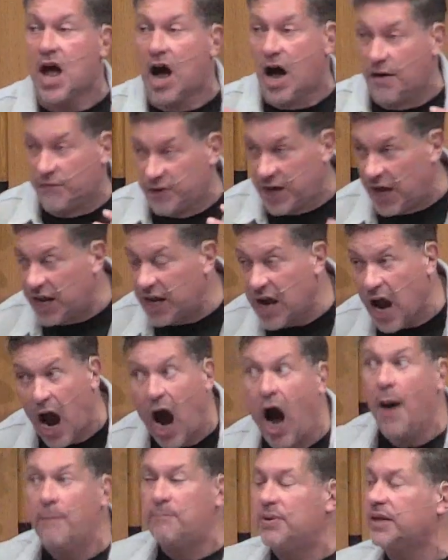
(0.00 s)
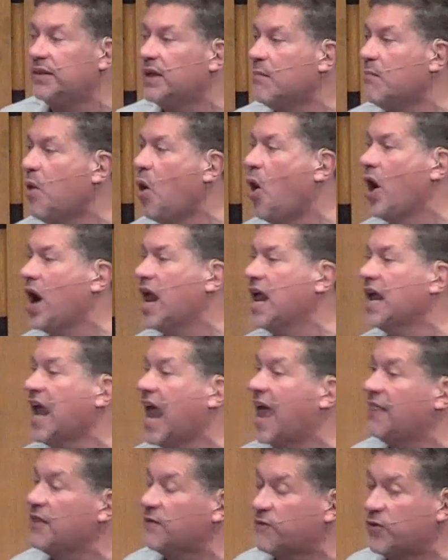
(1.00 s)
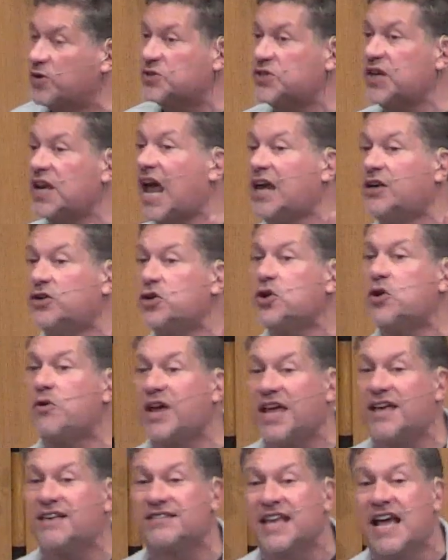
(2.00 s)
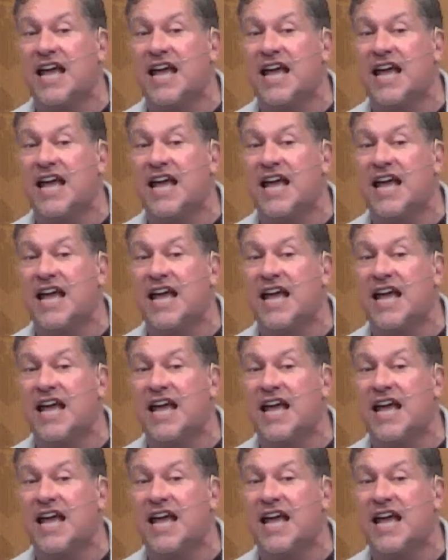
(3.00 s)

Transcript: of getting up in the morning, and the first thing I do is